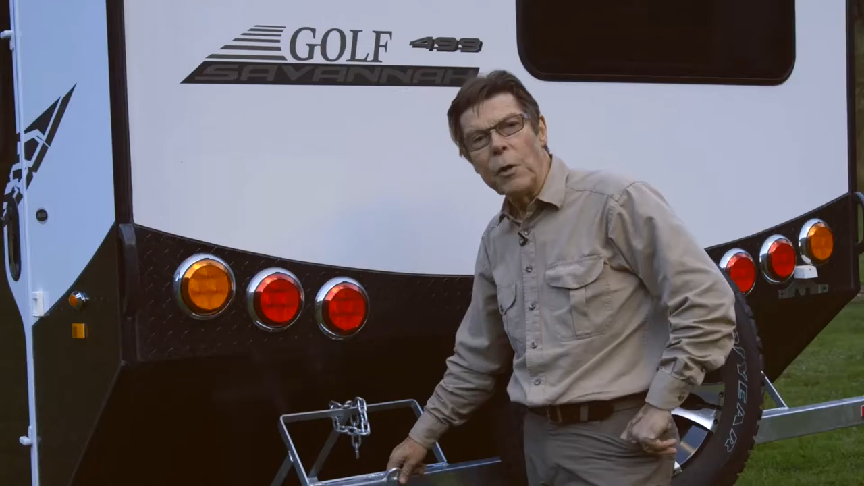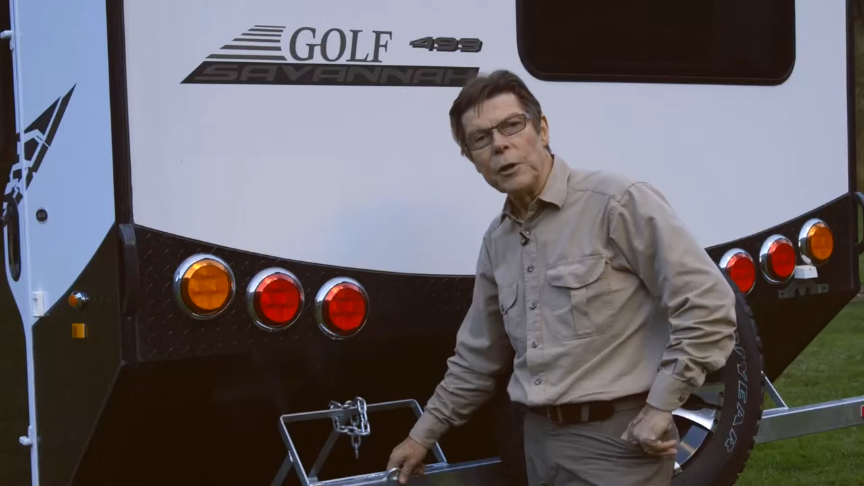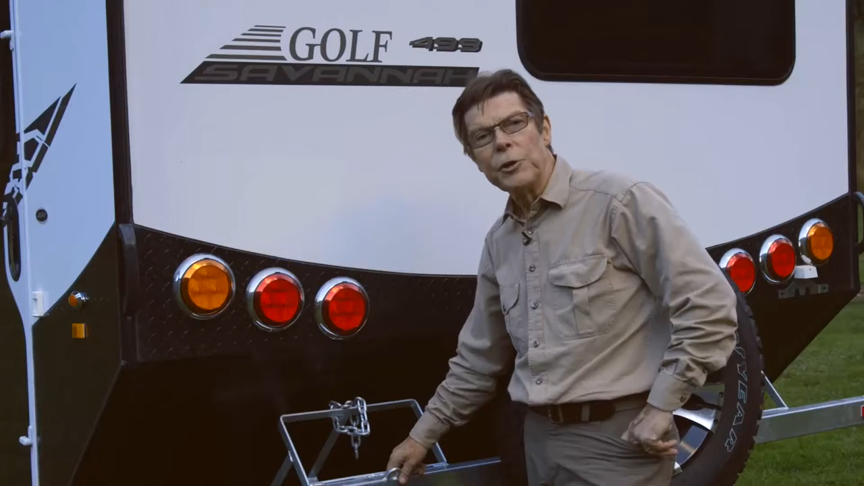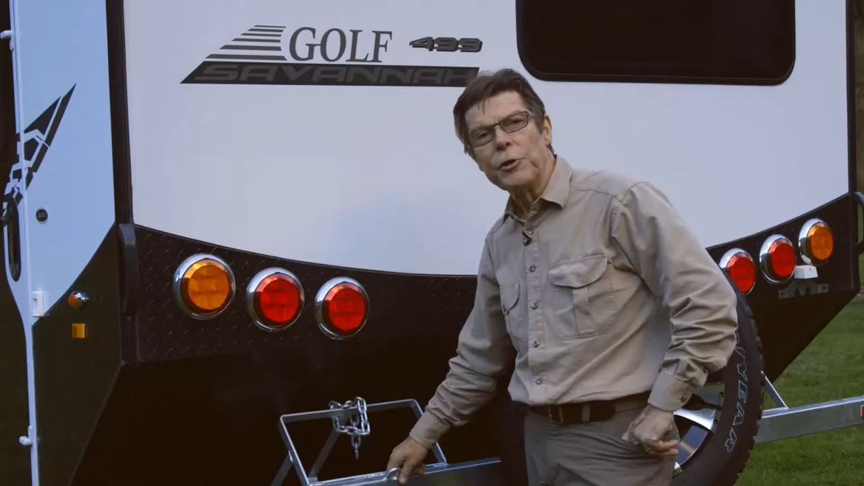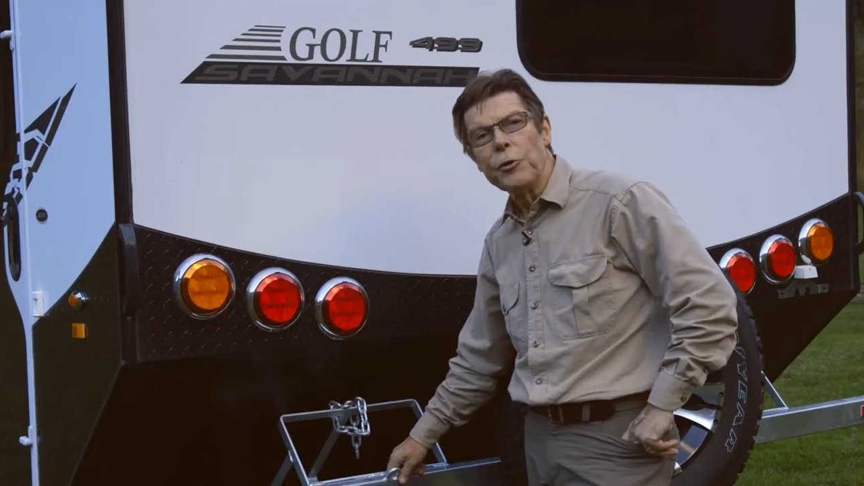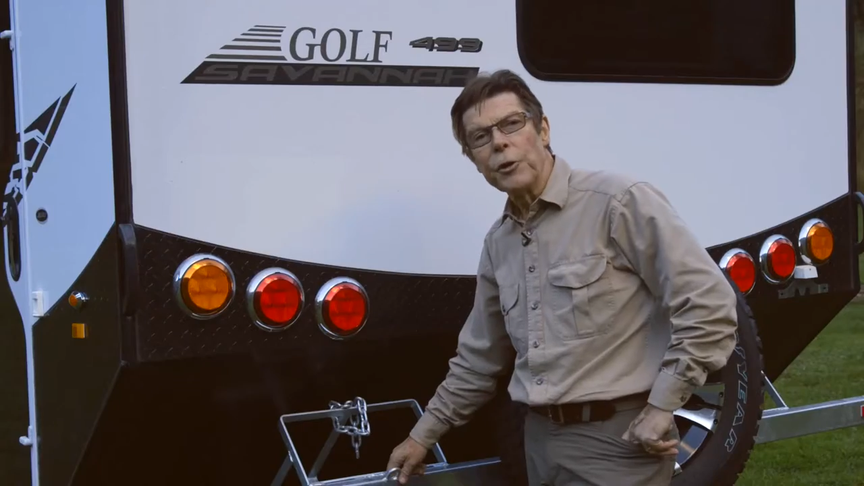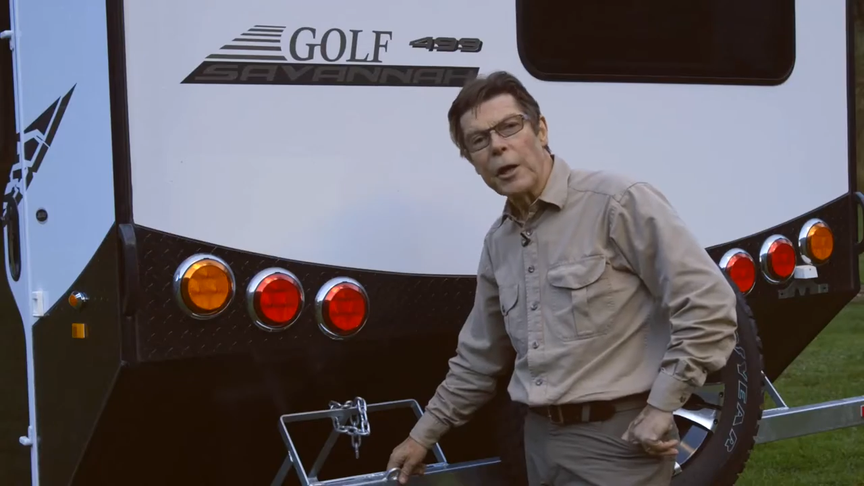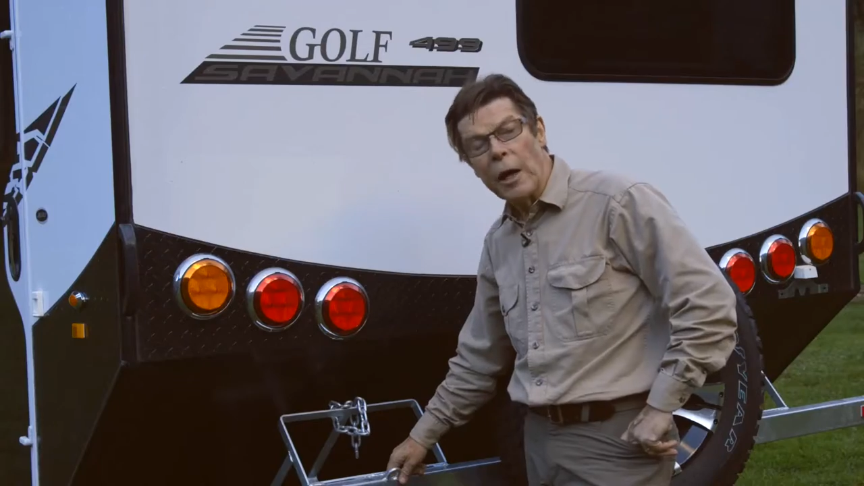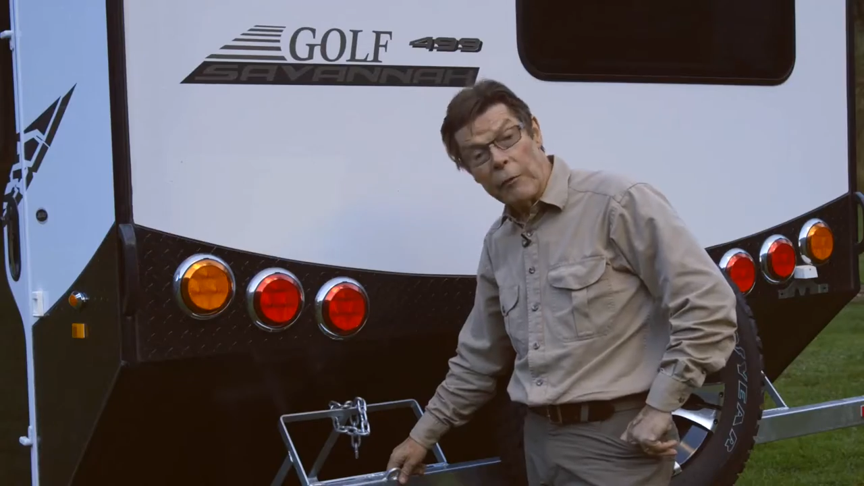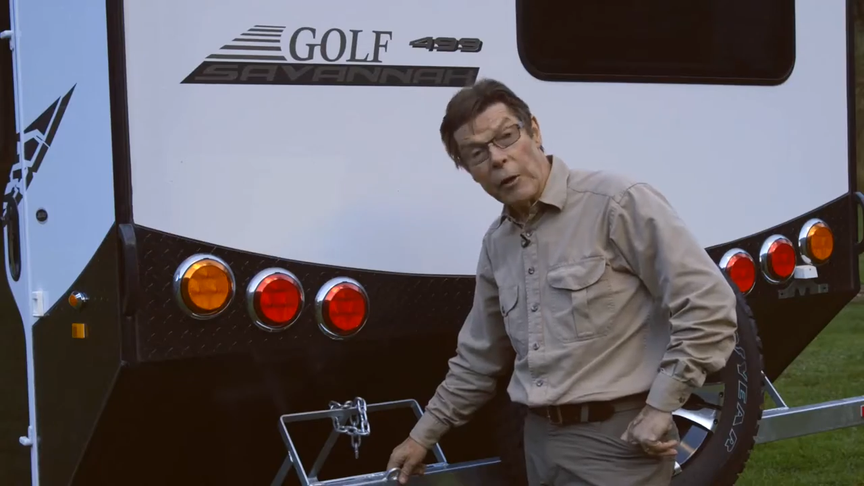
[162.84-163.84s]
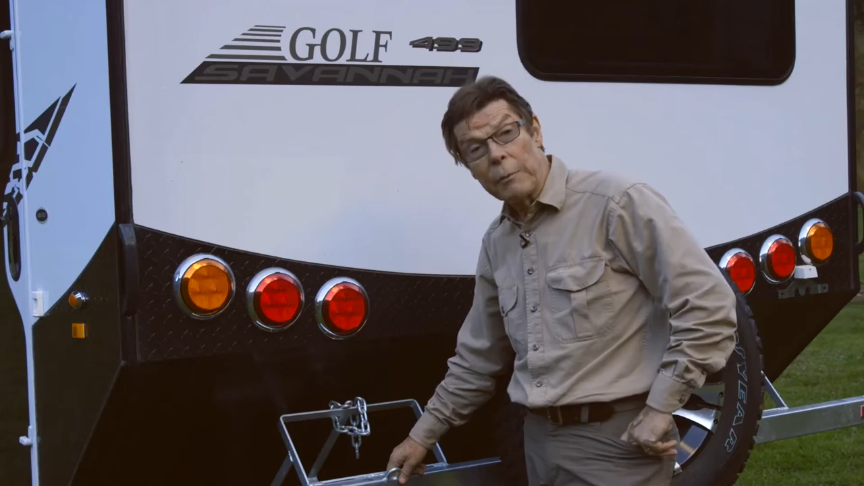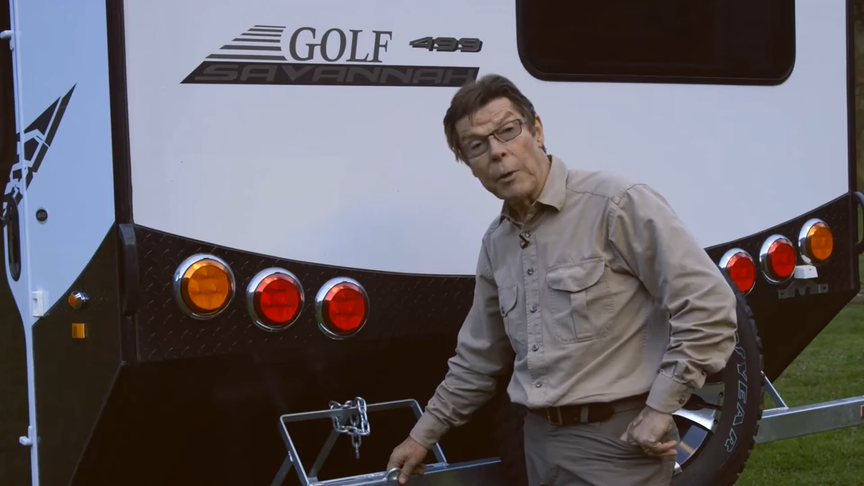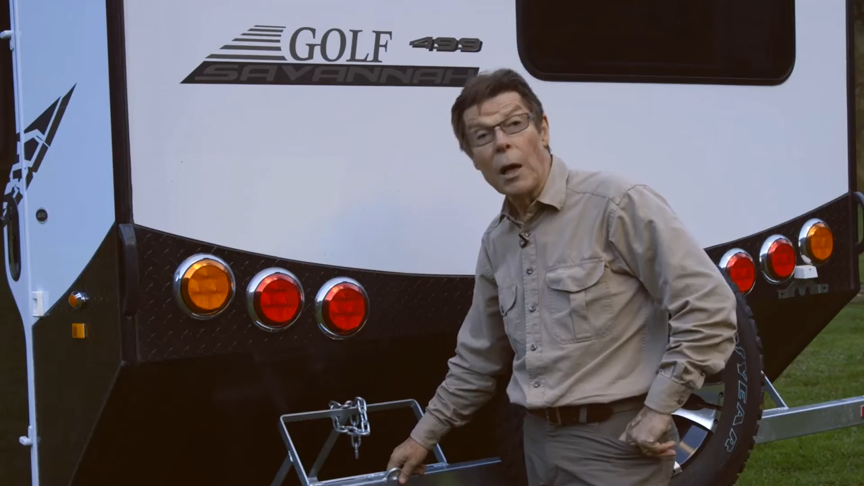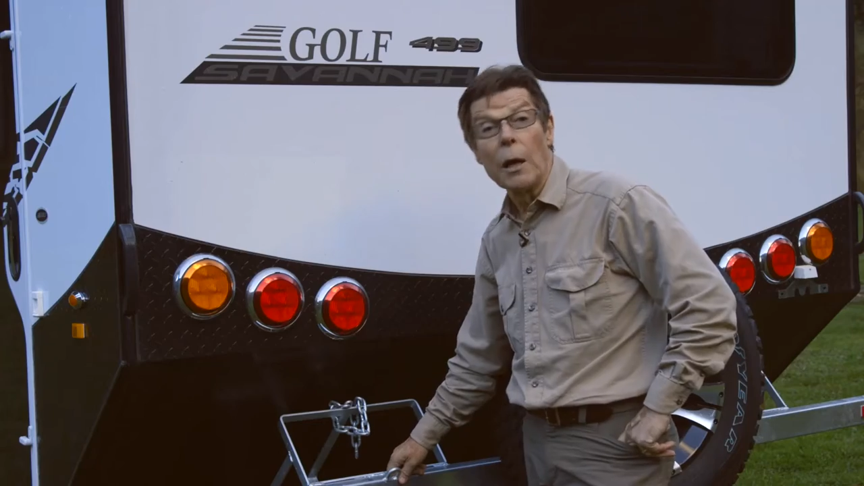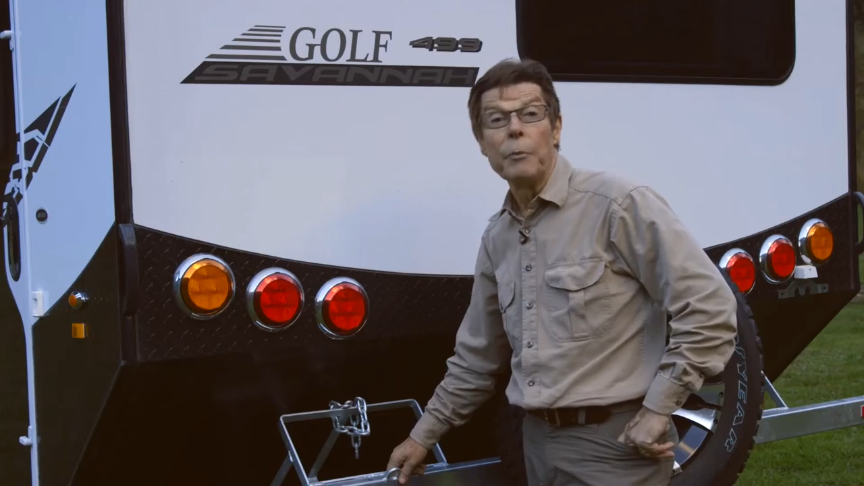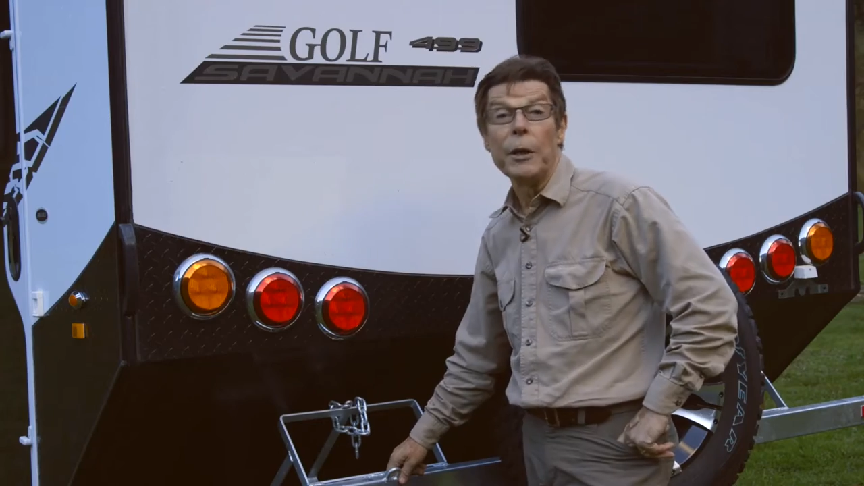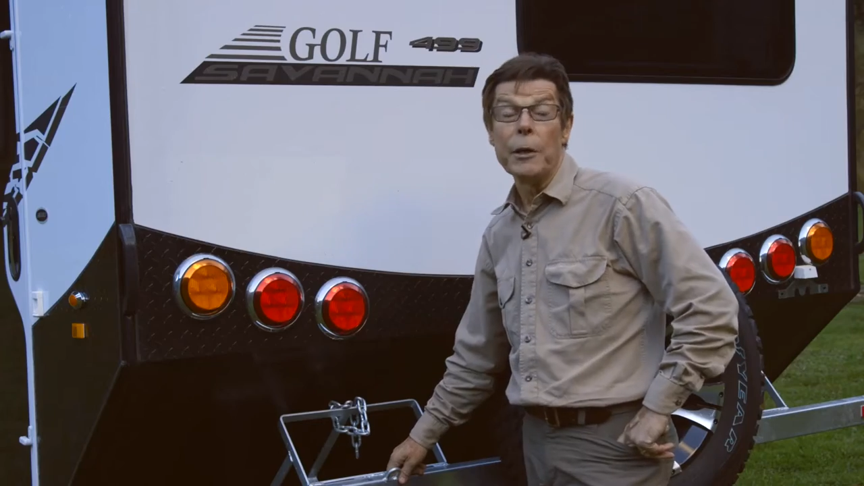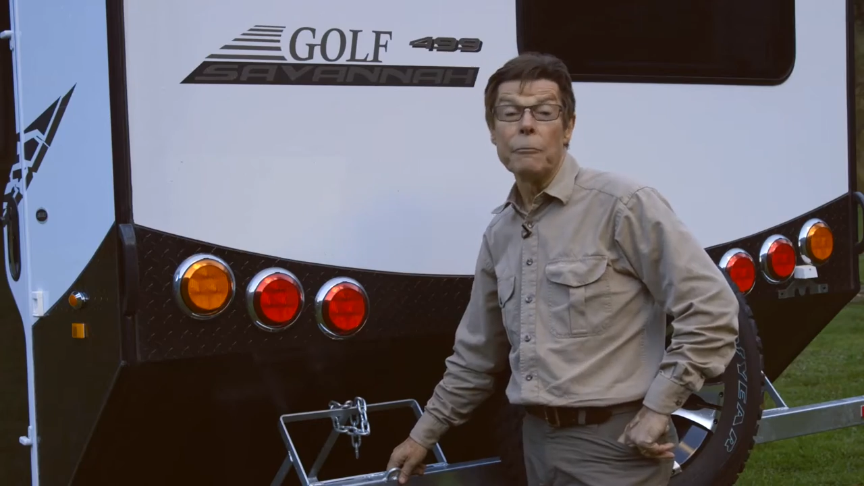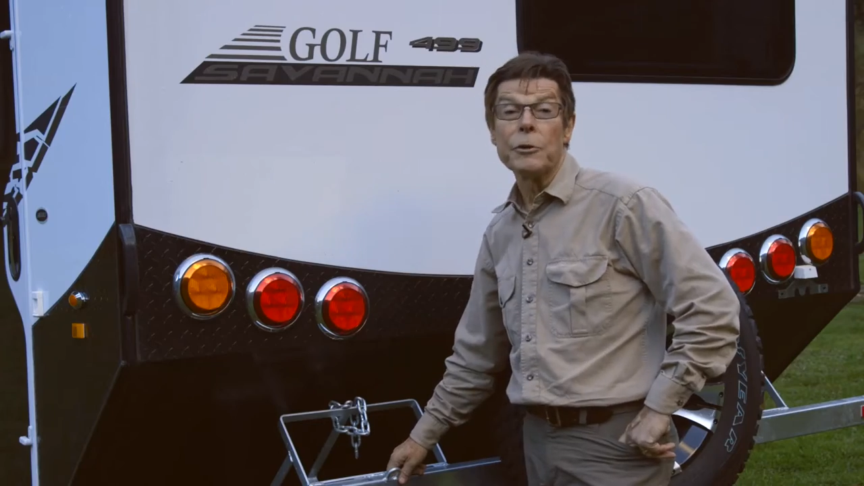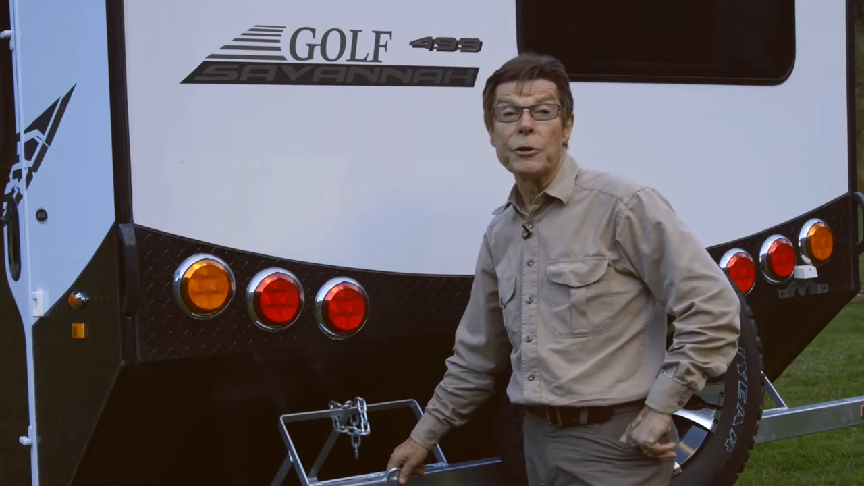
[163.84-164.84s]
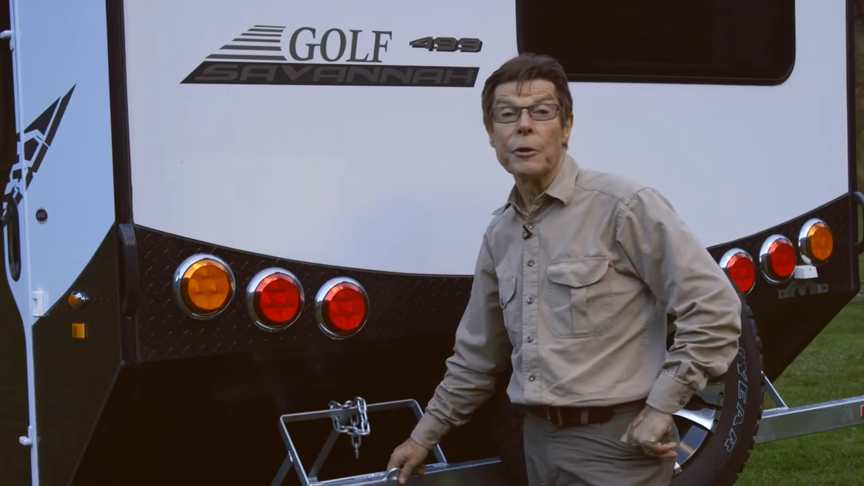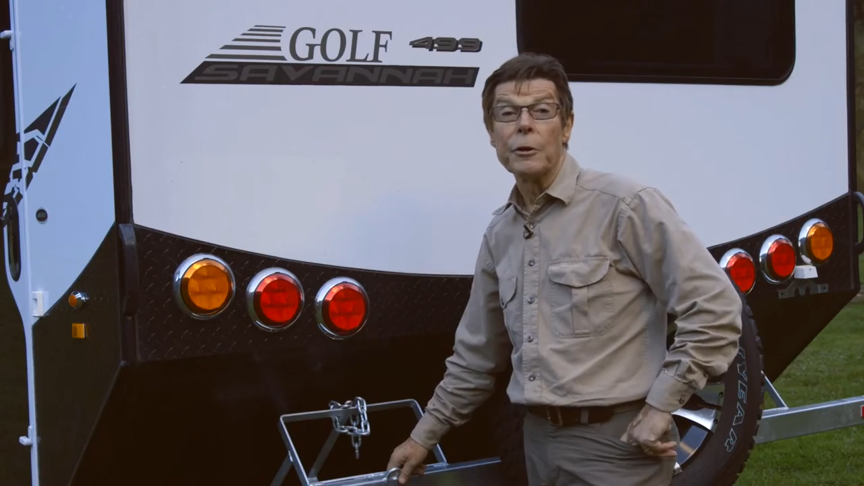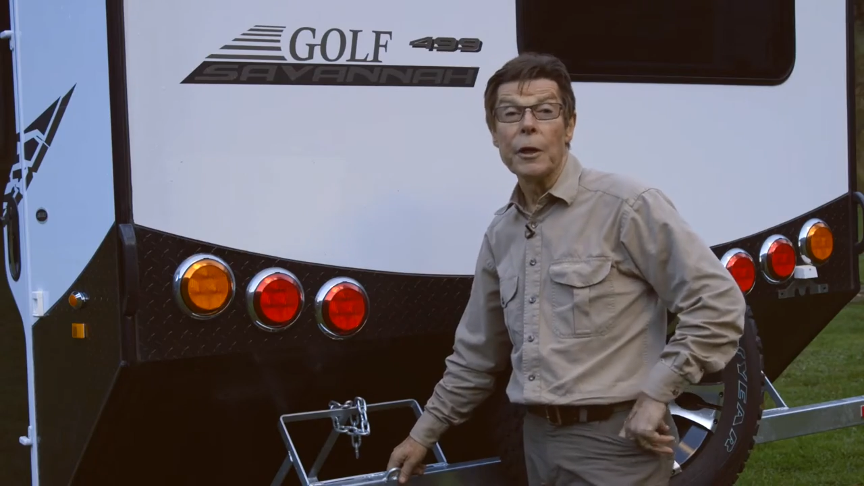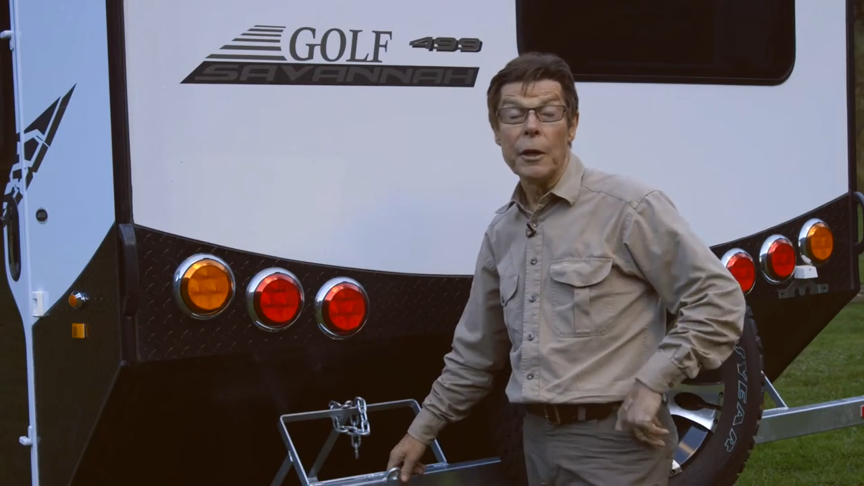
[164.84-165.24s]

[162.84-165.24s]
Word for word: why should you, the caravan buyer, be interested